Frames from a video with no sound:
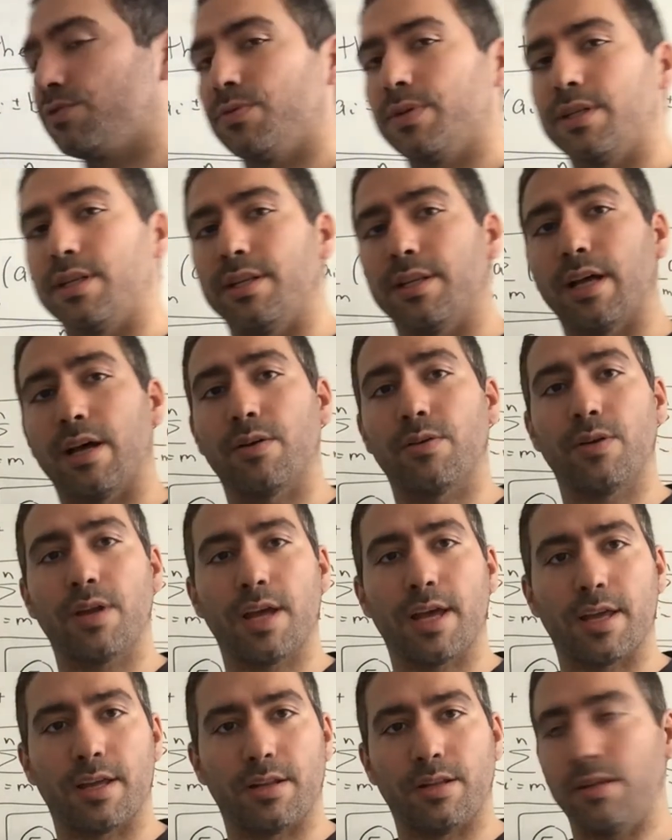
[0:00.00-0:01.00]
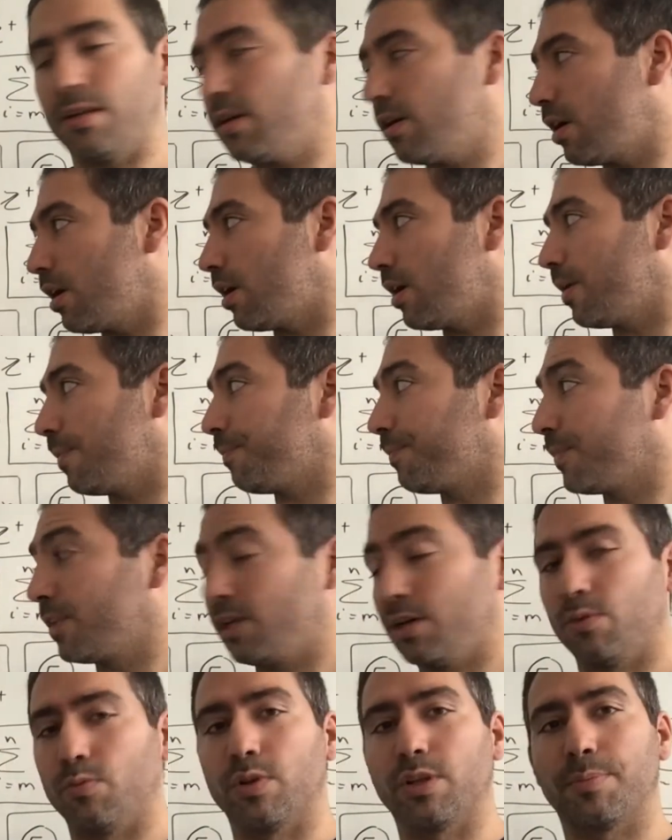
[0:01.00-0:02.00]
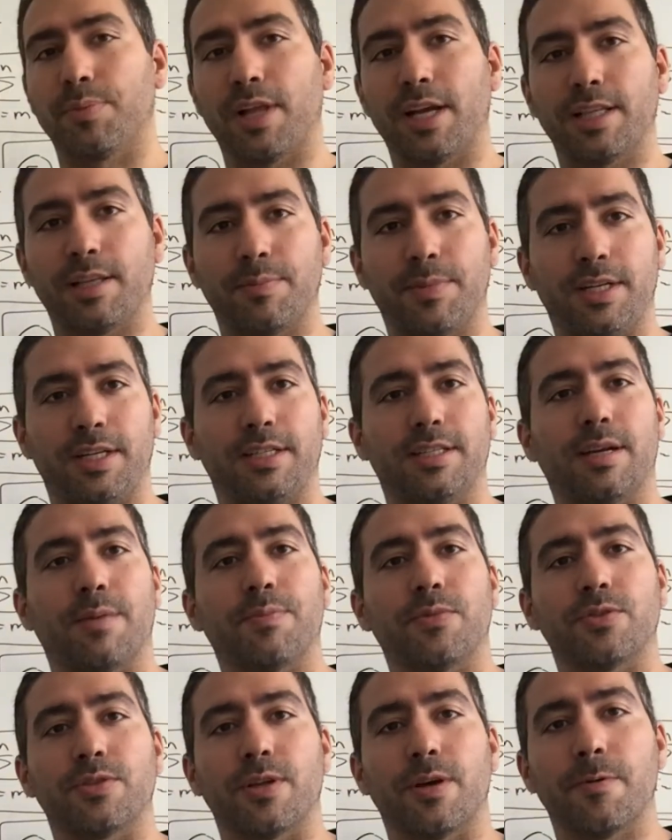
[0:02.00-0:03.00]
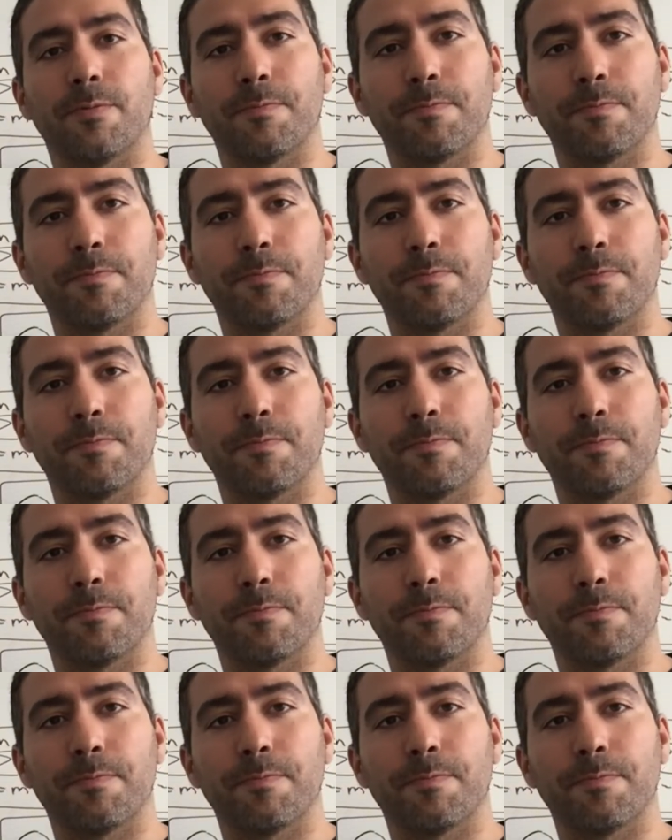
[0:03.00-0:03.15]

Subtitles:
written down, and we'll apply them in examples now.